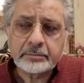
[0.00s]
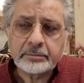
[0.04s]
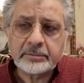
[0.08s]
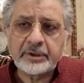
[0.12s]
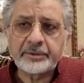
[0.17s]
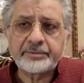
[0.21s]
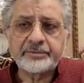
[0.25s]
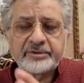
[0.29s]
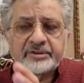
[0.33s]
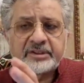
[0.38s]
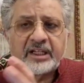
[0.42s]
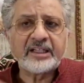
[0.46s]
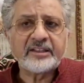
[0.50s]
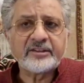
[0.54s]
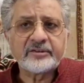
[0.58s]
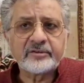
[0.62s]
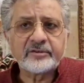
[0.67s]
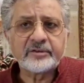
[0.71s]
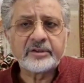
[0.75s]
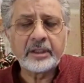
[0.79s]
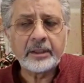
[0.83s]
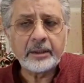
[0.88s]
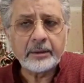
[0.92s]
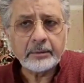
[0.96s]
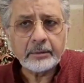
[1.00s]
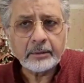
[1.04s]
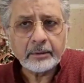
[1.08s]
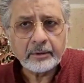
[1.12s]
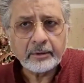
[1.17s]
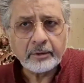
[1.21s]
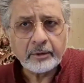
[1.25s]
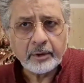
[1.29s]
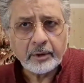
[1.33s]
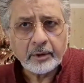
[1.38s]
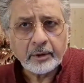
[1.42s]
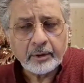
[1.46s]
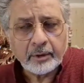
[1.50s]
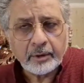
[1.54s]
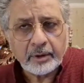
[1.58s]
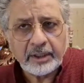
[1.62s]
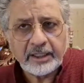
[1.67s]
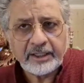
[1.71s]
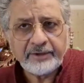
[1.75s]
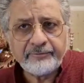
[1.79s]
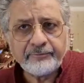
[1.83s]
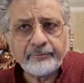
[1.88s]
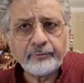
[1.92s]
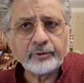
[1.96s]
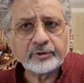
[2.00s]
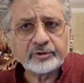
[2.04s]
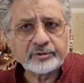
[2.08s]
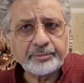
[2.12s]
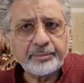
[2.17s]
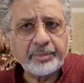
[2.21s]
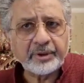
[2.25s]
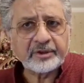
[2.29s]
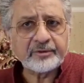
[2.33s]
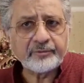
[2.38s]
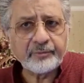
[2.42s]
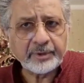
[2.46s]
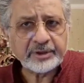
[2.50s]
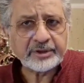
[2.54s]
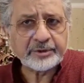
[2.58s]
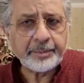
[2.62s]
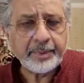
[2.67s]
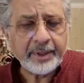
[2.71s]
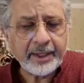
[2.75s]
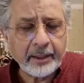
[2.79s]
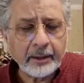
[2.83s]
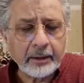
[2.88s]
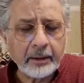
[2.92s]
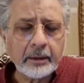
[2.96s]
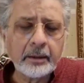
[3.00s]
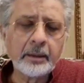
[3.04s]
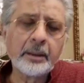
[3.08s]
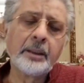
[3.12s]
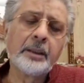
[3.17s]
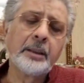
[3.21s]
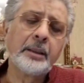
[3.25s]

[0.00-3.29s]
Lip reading: the size of the leaf was much bigger.